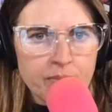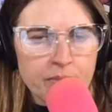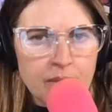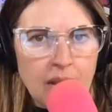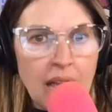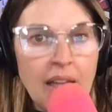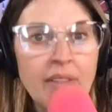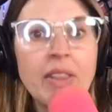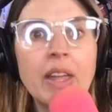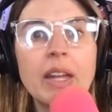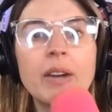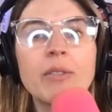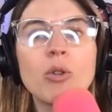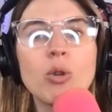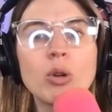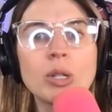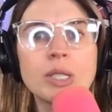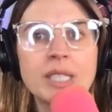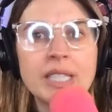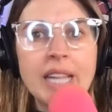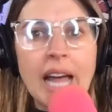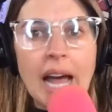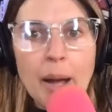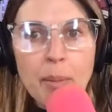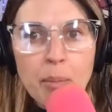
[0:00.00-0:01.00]
And then, of course,
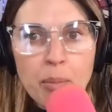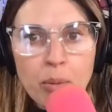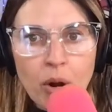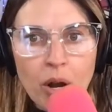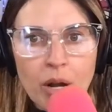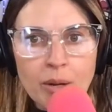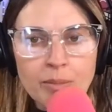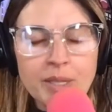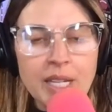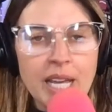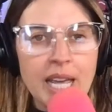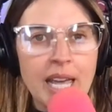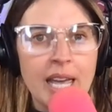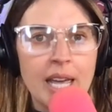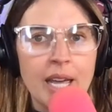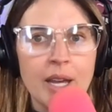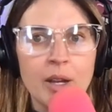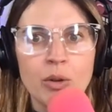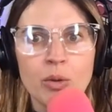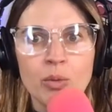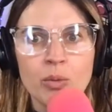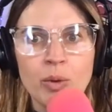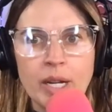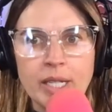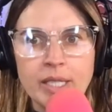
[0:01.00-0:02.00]
that prompted a
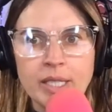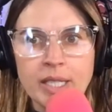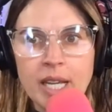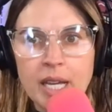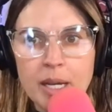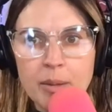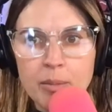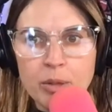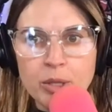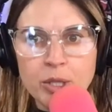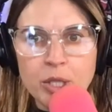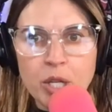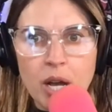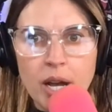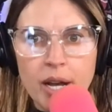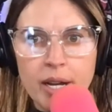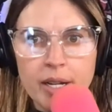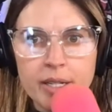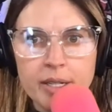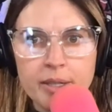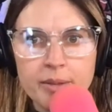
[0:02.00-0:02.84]
red table talk